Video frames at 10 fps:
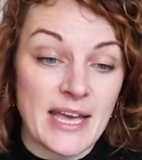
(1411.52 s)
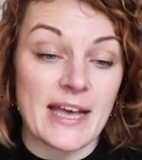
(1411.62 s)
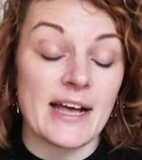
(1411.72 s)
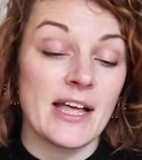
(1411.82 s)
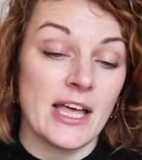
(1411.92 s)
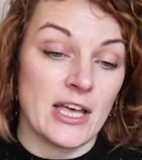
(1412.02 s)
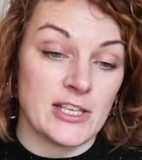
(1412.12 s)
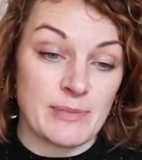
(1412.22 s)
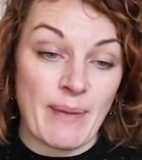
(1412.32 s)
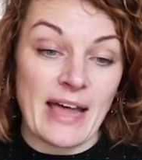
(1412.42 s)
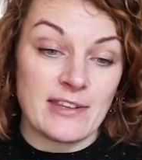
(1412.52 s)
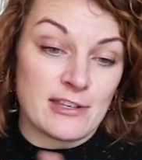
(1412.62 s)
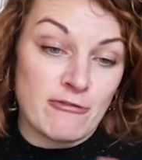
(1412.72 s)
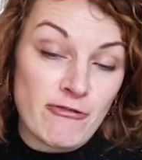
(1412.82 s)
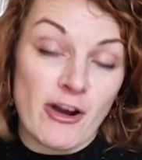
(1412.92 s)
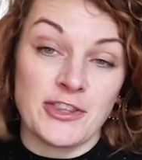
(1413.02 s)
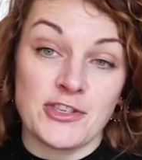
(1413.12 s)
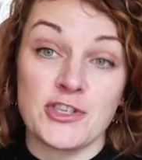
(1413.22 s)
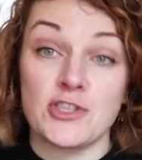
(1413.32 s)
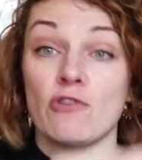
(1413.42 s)
here, spans the
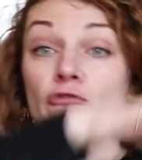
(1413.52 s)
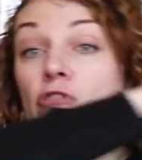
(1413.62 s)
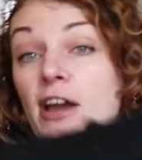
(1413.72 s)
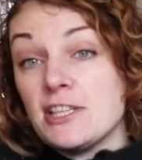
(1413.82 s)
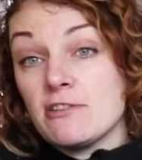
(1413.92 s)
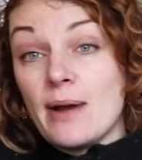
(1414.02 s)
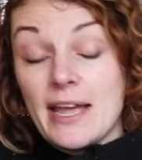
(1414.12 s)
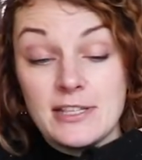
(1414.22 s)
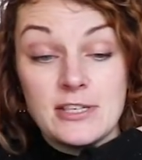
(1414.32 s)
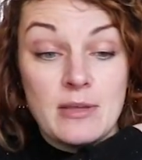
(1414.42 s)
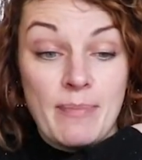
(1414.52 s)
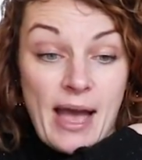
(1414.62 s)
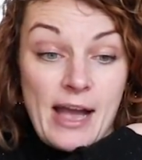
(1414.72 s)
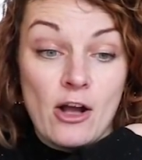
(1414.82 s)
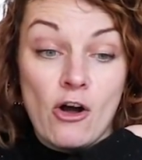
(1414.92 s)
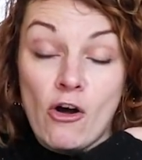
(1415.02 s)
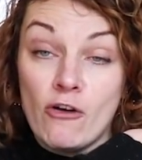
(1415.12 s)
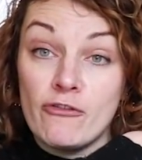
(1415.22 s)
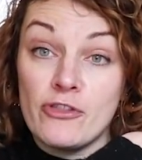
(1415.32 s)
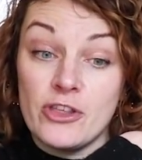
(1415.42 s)
front right away to the back
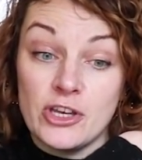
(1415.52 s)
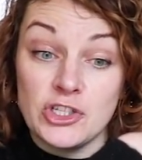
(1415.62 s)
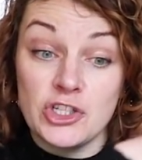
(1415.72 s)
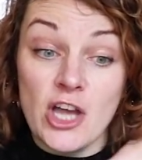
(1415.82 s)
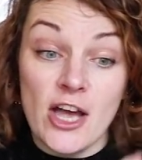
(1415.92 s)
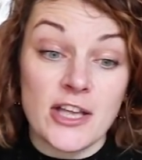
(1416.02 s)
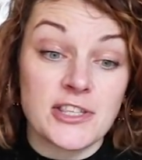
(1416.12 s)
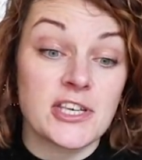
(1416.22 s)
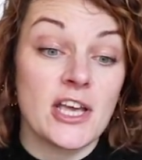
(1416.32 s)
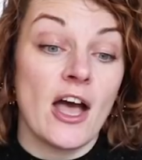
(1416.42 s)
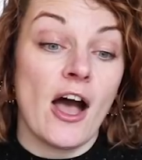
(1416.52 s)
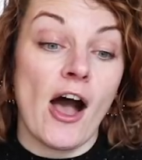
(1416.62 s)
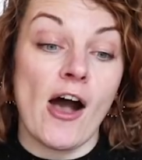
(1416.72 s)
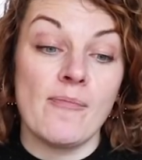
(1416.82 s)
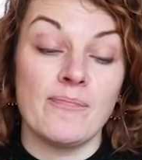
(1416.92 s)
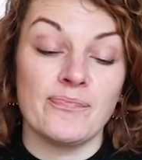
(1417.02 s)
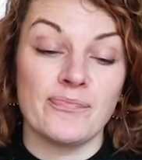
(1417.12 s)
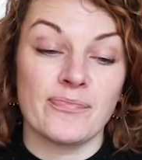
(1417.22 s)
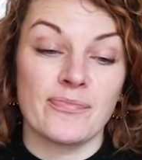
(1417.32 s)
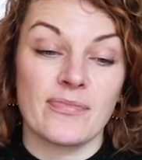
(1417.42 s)
of the shirt.
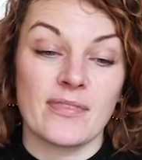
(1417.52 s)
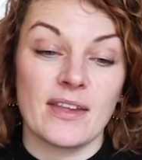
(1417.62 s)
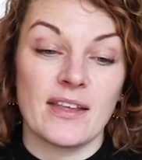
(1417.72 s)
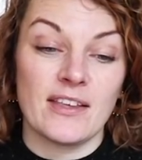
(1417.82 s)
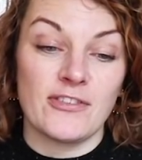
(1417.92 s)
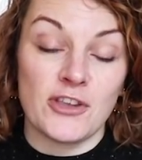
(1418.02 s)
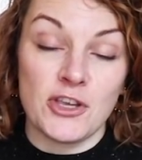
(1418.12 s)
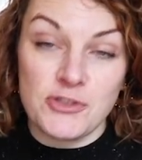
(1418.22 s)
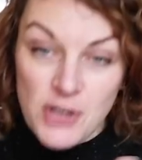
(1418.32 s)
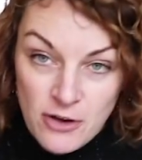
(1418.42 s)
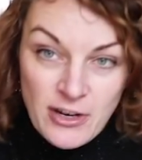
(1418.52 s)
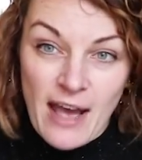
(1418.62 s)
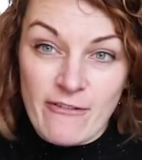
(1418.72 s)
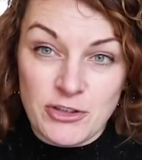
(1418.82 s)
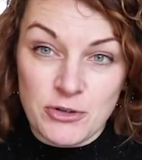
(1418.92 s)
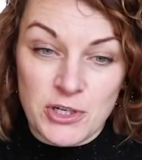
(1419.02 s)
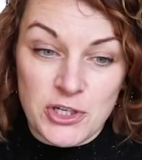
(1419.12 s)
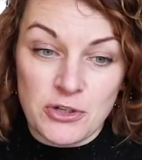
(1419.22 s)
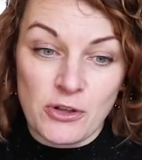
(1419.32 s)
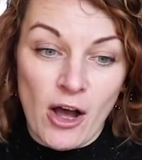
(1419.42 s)
So you don't have a
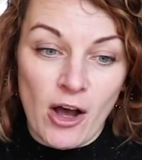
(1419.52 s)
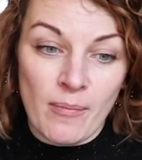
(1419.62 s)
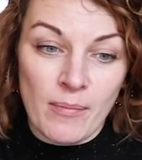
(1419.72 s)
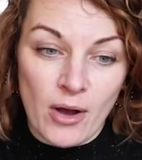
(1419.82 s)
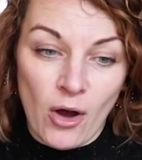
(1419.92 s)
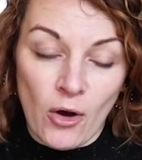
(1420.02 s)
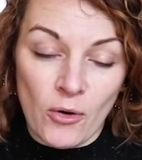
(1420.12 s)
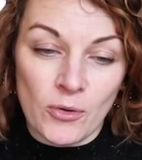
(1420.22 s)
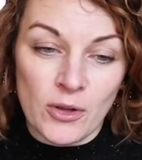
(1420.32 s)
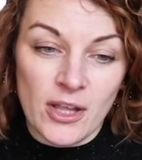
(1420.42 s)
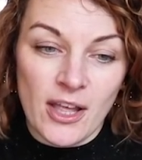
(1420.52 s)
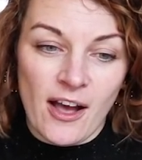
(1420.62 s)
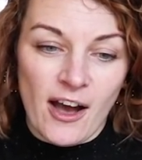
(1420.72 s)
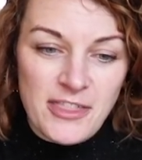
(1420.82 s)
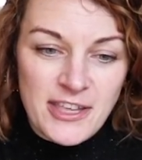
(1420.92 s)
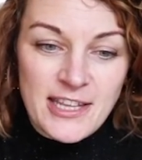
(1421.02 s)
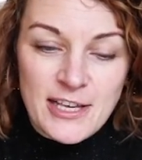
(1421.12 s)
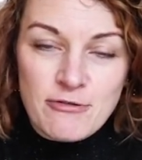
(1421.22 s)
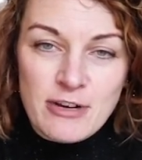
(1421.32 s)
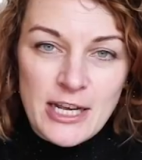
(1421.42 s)
traditional armhole. I think
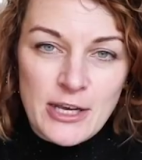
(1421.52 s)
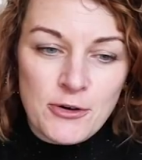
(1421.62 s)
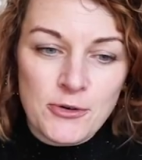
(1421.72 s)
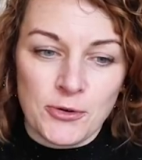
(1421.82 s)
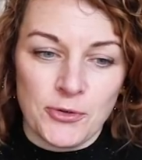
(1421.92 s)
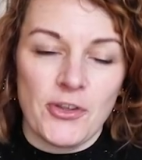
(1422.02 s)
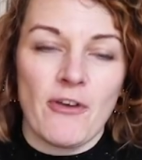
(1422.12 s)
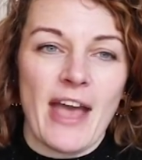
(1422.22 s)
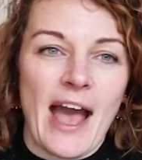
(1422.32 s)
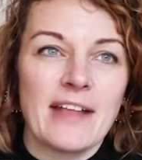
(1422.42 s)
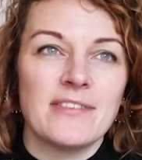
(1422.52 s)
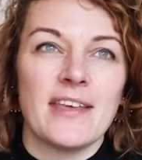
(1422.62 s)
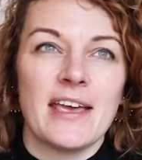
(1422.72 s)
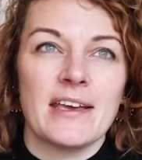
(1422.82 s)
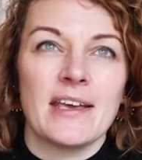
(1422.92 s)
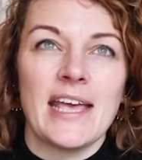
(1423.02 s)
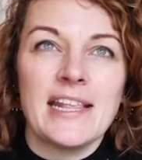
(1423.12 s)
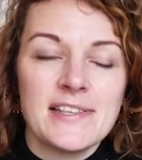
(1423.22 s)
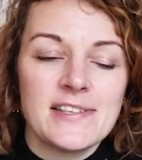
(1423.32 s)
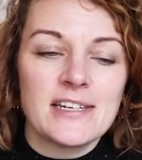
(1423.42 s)
that's really cool. So it
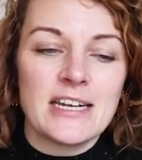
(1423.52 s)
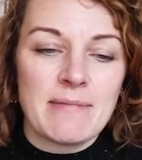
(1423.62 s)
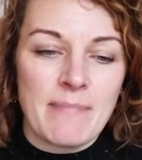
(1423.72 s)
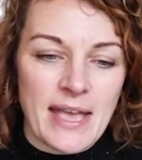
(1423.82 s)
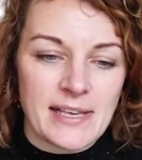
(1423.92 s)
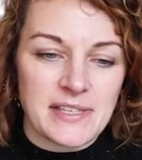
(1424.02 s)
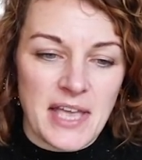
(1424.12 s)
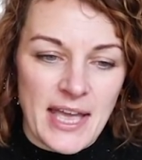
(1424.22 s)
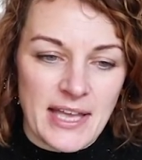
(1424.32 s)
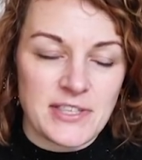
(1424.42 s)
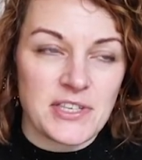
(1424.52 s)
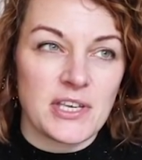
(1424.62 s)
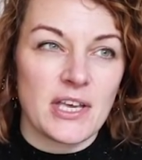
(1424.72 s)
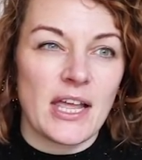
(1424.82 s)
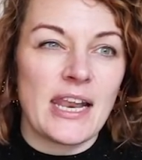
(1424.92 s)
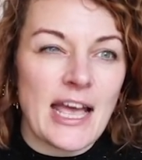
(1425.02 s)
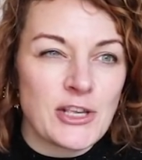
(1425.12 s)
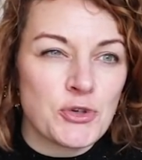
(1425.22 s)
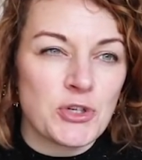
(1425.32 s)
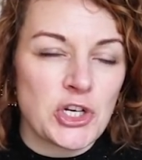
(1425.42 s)
instantly makes it
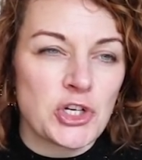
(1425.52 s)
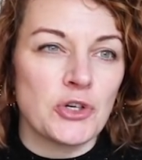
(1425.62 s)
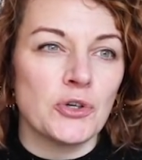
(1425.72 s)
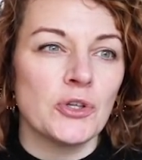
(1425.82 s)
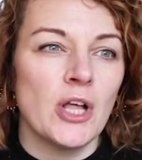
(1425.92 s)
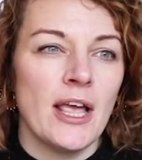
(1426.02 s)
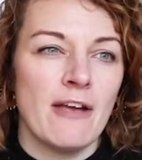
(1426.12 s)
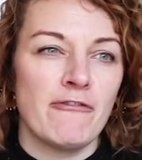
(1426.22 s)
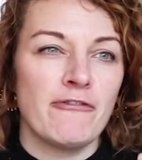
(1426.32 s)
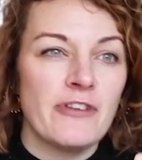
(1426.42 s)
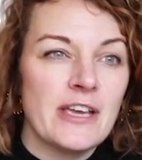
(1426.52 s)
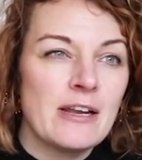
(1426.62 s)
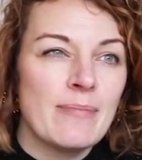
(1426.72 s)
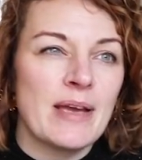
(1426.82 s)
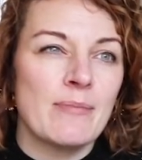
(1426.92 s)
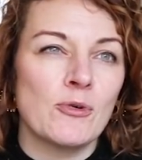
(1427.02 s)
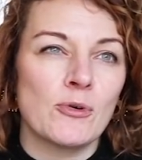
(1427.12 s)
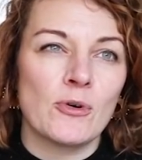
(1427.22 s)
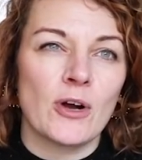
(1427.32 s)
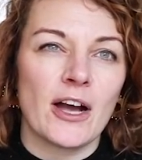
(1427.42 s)
less traditional, feel a bit
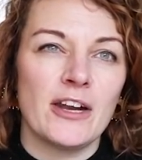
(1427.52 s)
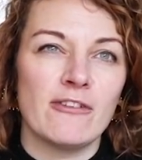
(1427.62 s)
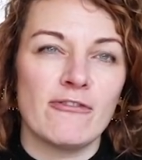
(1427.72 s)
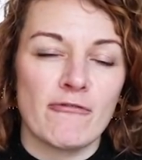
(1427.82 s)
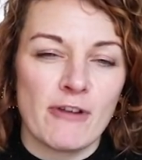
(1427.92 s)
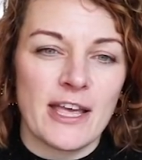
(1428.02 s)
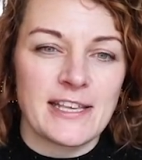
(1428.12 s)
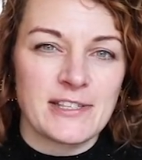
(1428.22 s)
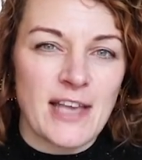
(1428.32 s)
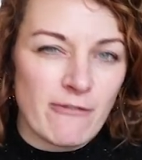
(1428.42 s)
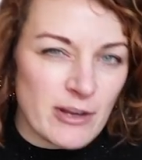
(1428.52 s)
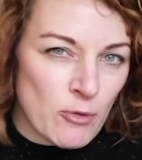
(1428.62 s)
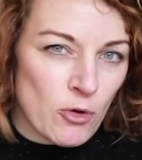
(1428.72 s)
more kind of, it's definitely